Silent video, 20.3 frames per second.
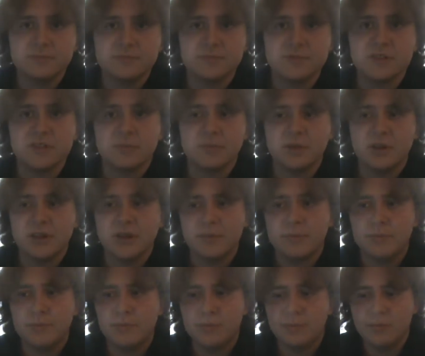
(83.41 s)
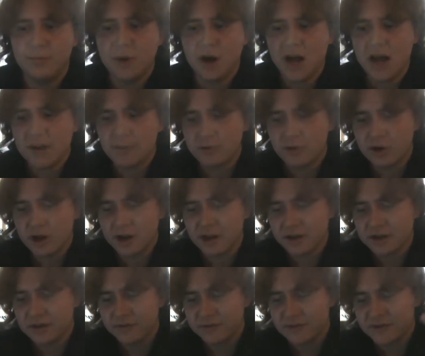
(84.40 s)
simply a
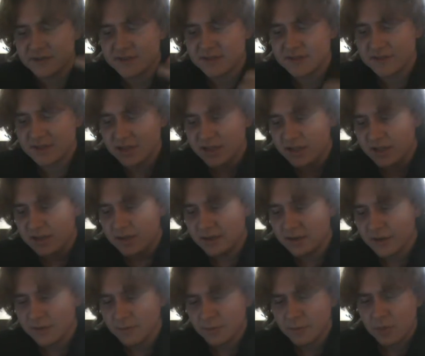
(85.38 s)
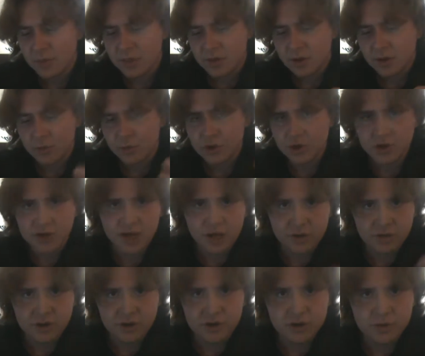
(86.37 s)
byproduct of the seed when you
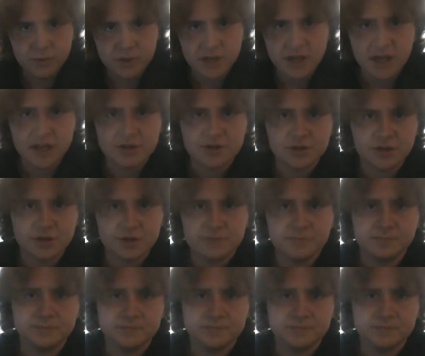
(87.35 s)
counter in human nature,